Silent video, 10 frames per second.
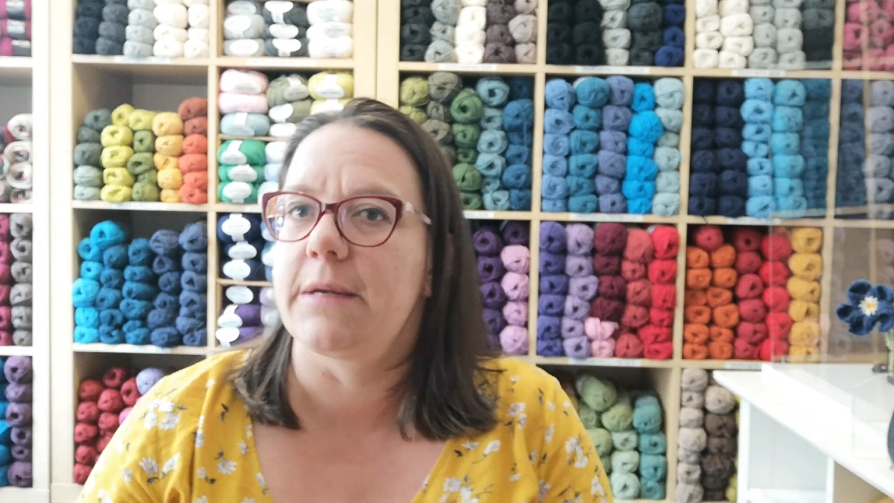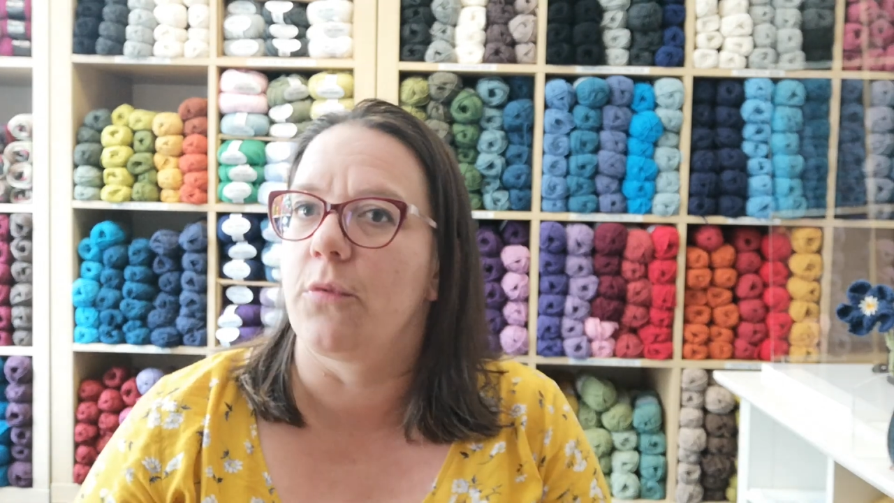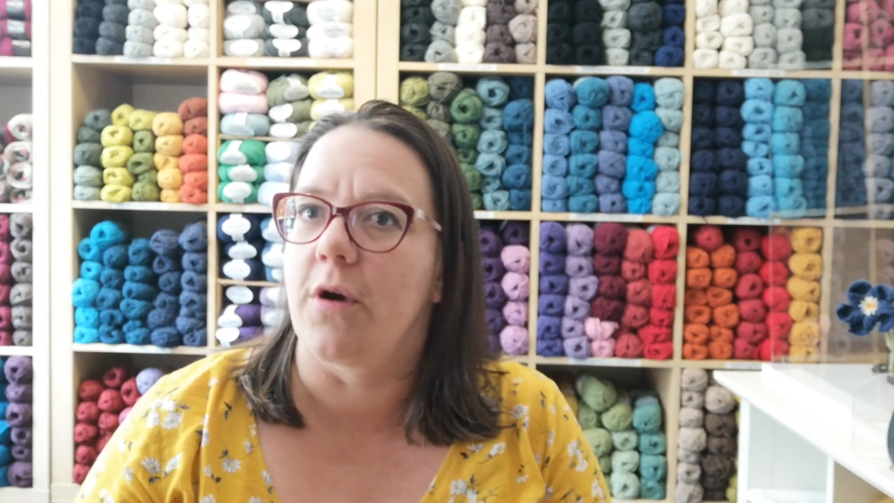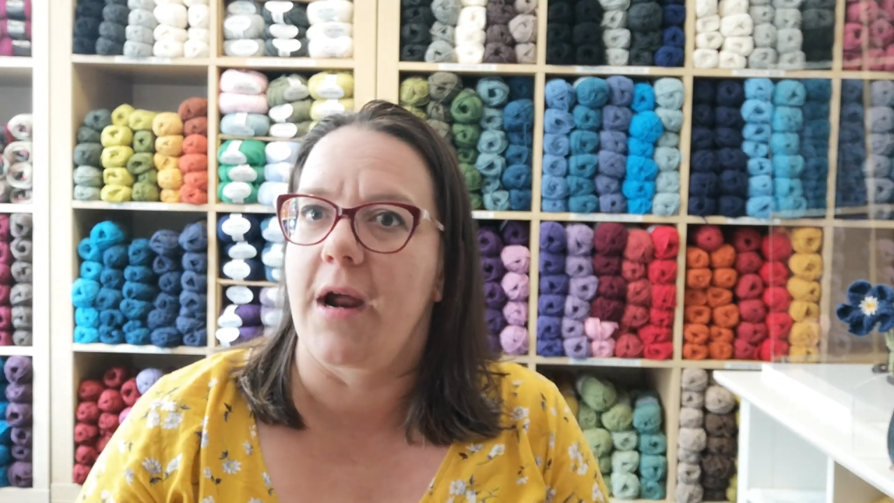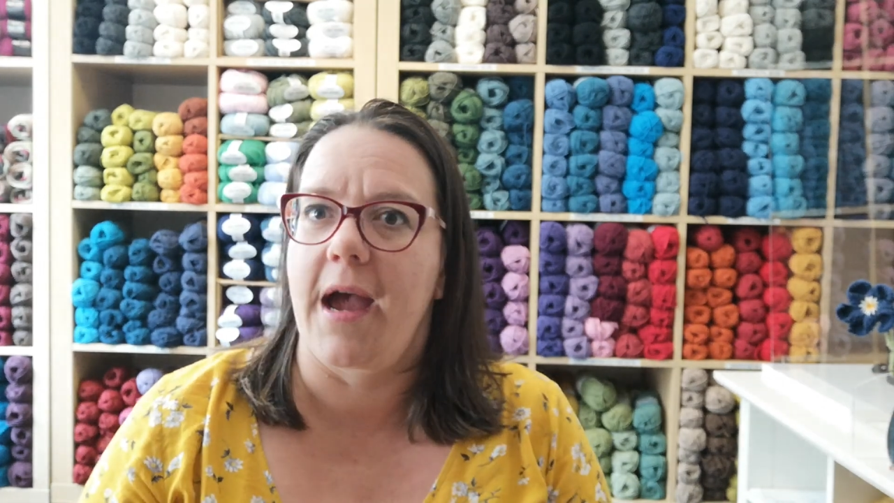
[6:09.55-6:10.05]
that
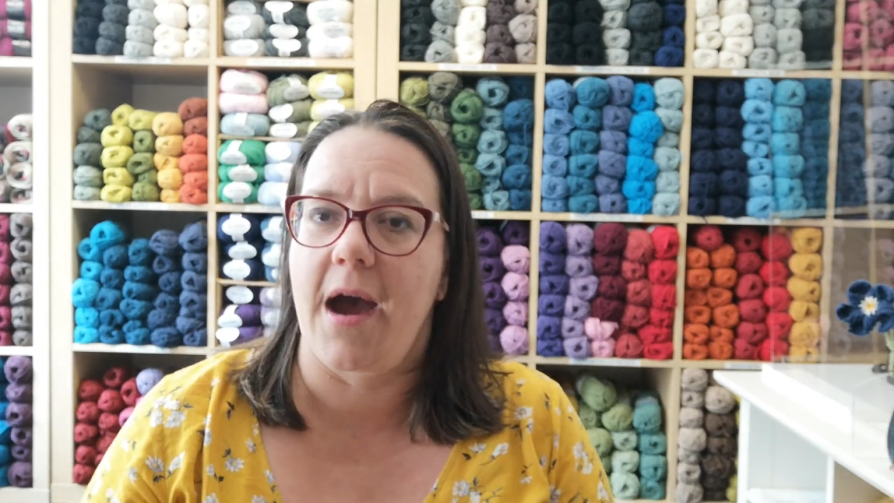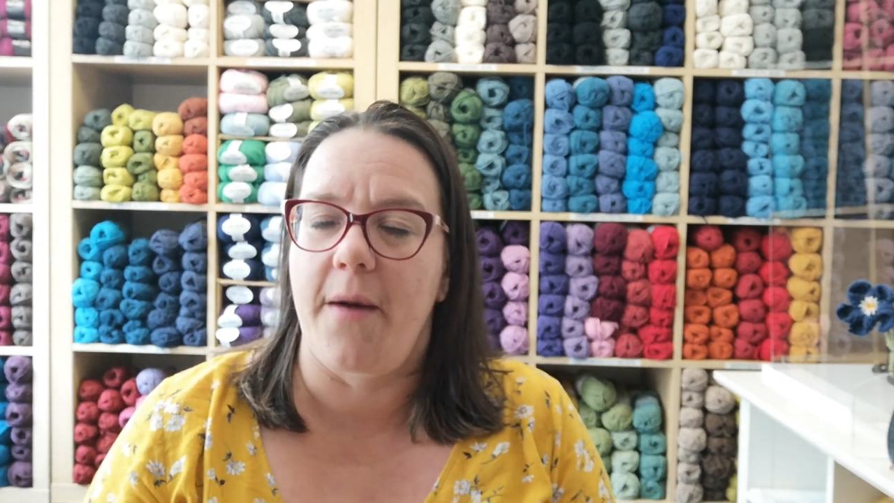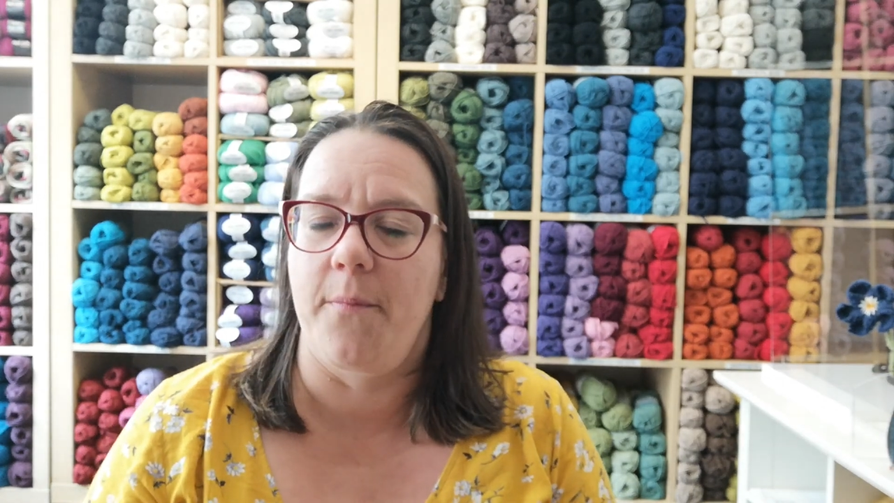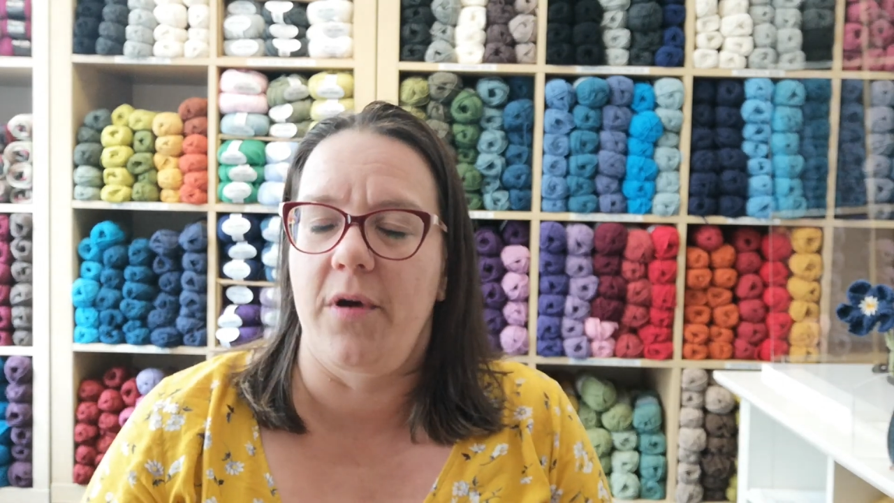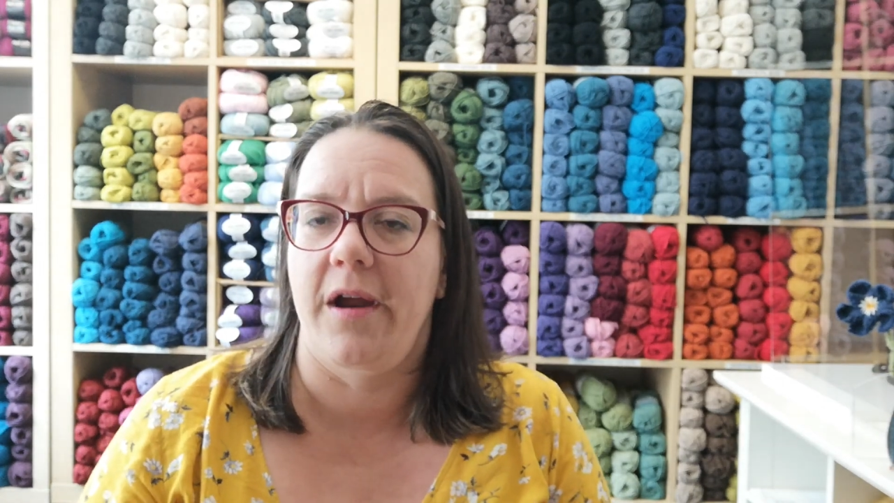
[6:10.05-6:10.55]

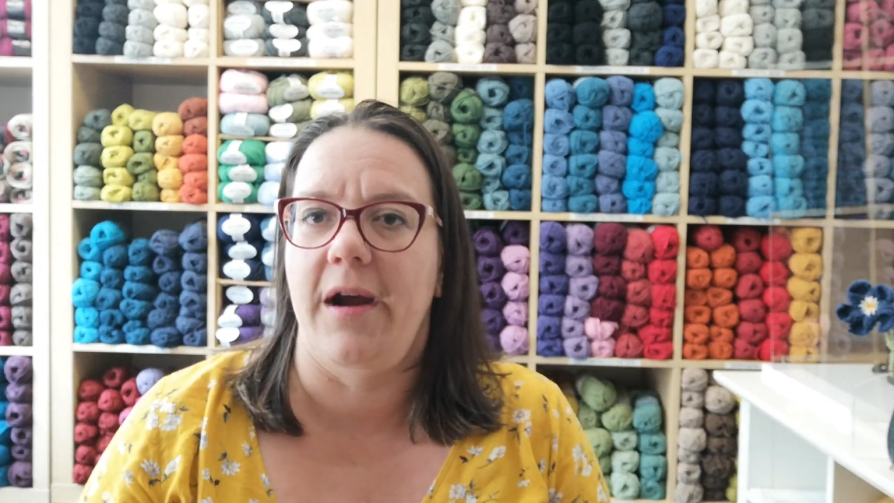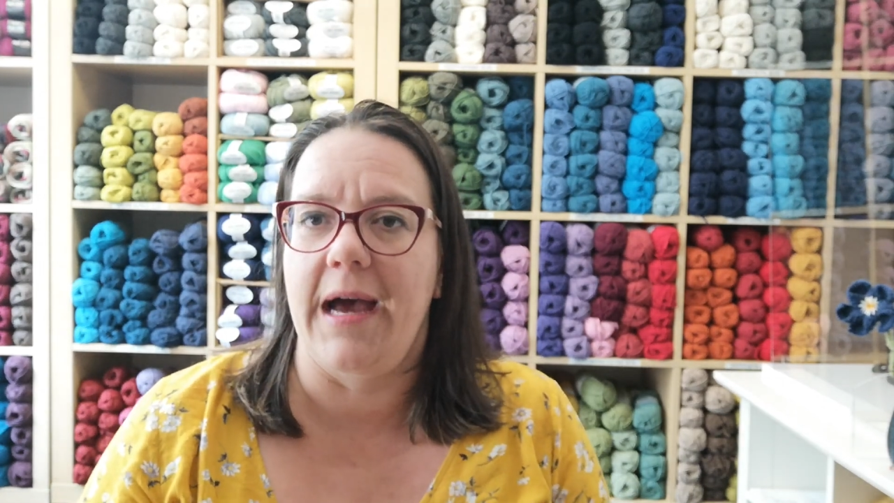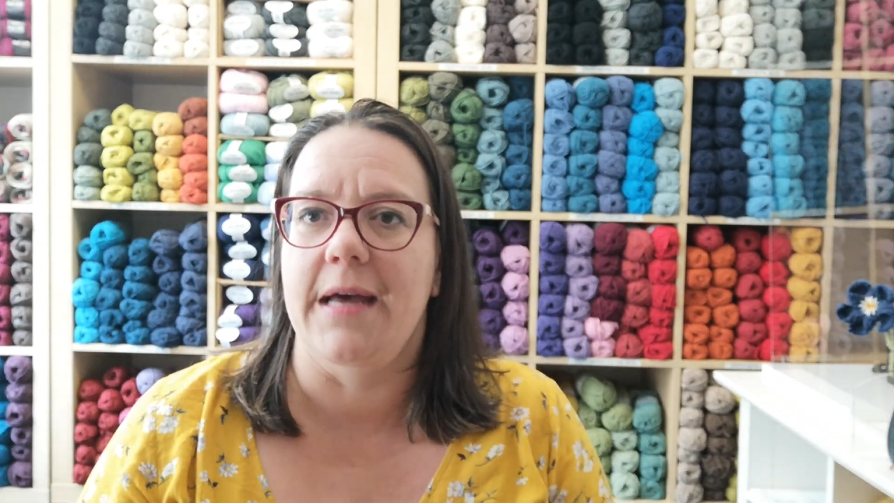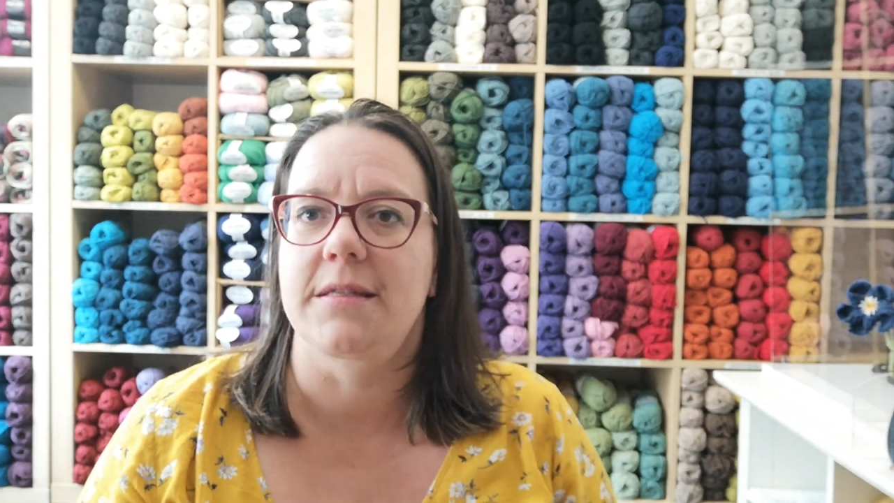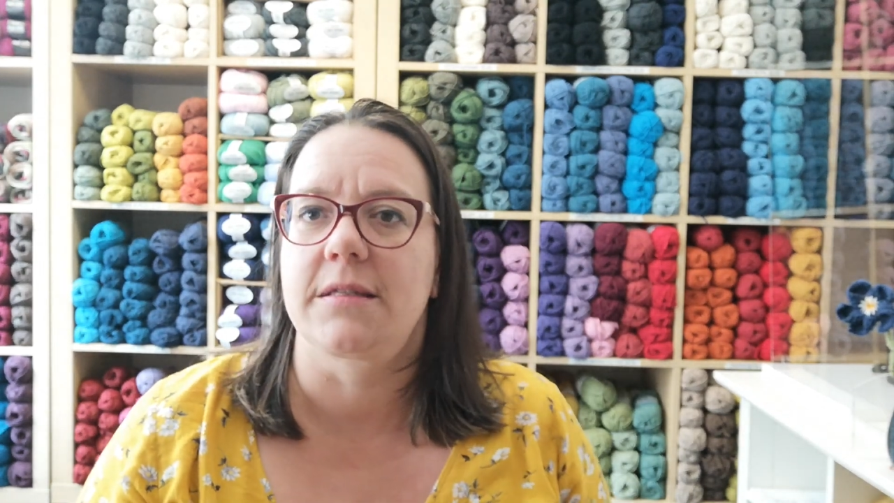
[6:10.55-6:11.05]
mohair
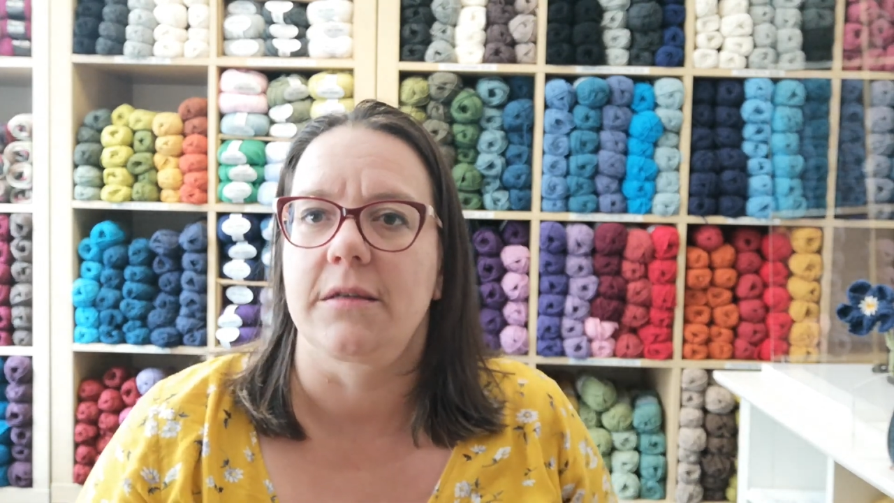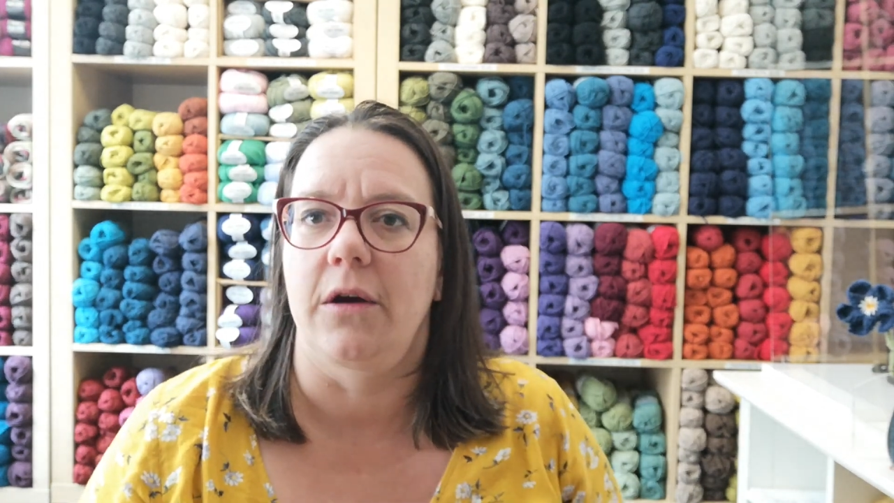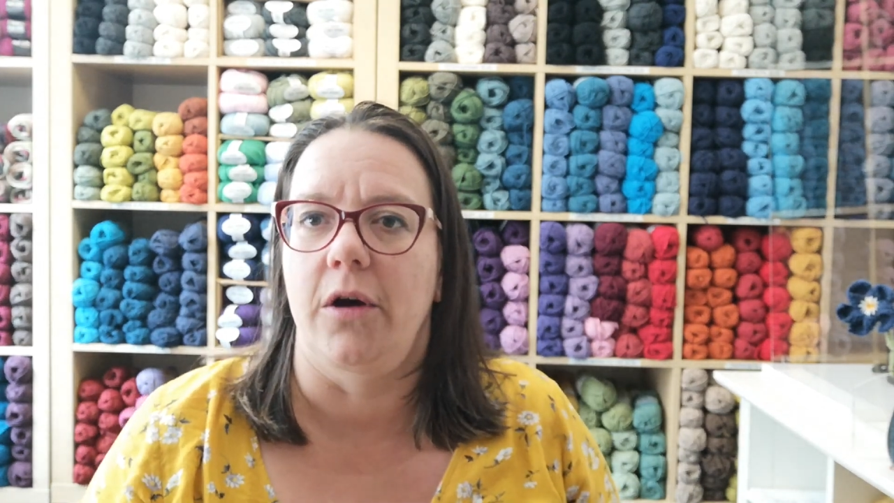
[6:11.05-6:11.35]
has